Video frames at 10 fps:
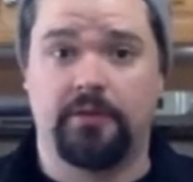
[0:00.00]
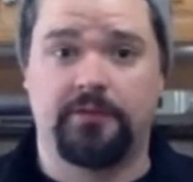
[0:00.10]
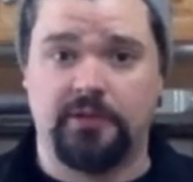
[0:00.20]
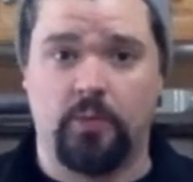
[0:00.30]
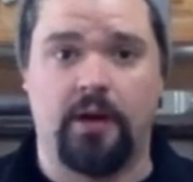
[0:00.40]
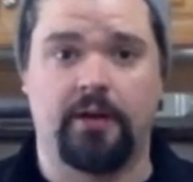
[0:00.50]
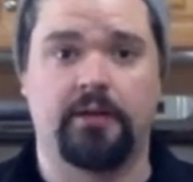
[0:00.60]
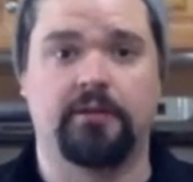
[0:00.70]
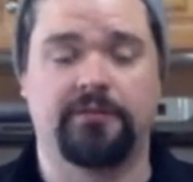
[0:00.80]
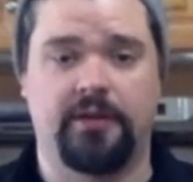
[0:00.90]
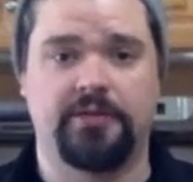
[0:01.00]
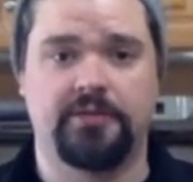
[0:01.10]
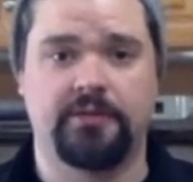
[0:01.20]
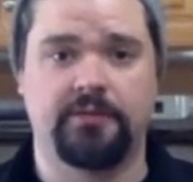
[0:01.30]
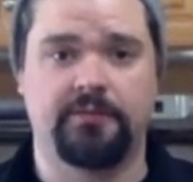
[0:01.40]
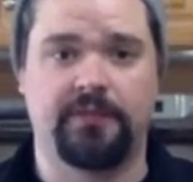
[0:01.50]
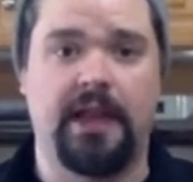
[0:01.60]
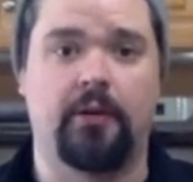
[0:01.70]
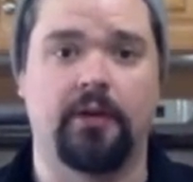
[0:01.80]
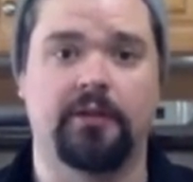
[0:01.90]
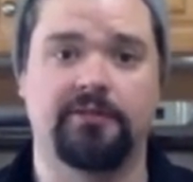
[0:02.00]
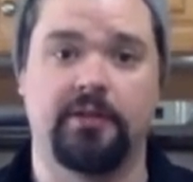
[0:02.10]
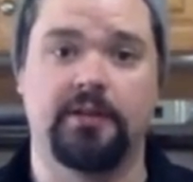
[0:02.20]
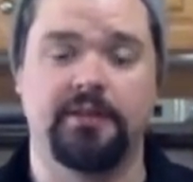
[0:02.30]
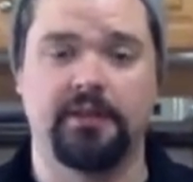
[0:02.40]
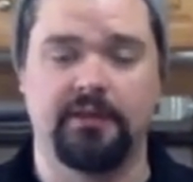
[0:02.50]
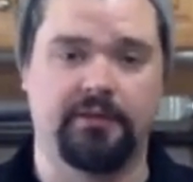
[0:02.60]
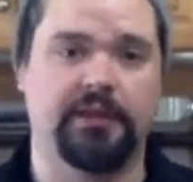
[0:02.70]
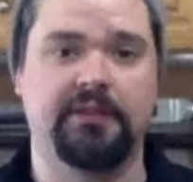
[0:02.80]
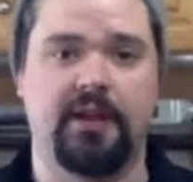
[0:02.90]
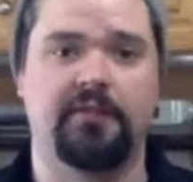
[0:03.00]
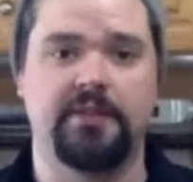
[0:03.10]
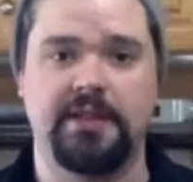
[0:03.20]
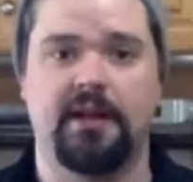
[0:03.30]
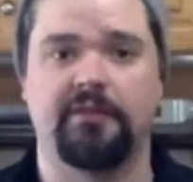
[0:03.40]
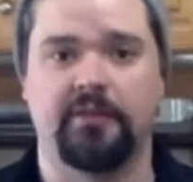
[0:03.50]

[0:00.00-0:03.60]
fresh water, and fresh flour for it to live off and eat off of.